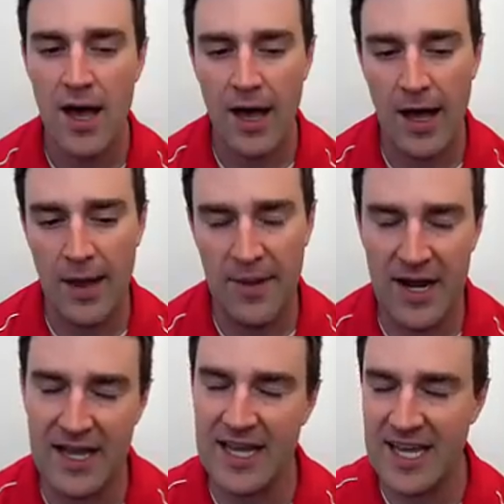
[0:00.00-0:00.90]
Um,
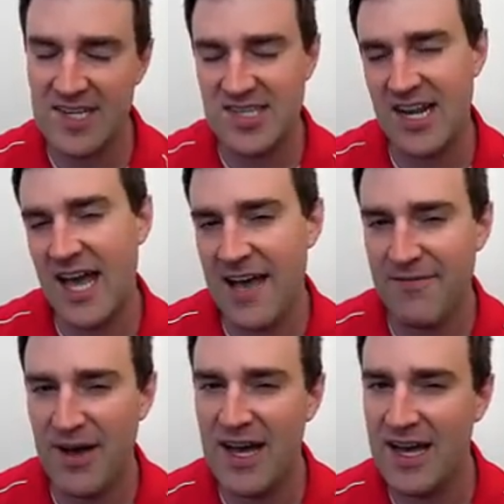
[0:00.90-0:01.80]
and like I said, I have
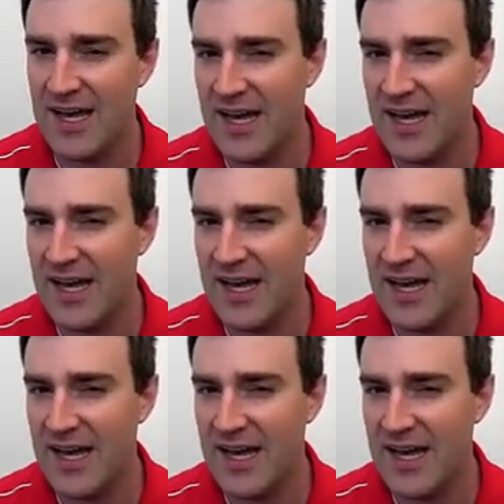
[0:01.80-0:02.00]
my, uh,